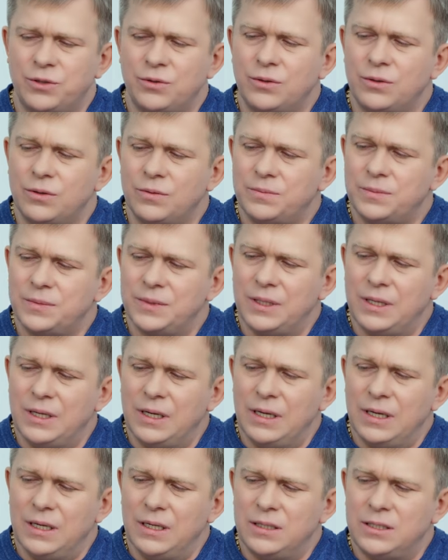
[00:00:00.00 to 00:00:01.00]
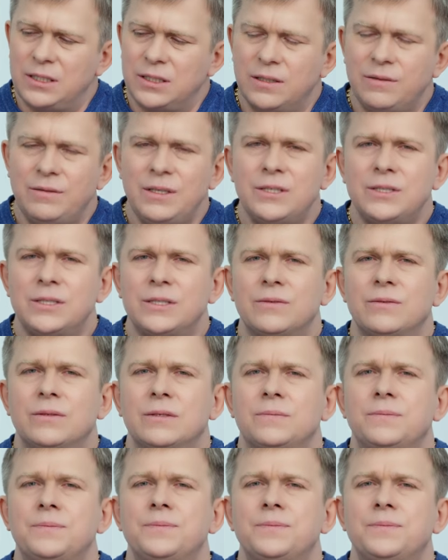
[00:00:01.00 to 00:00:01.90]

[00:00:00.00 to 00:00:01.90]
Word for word: that humanity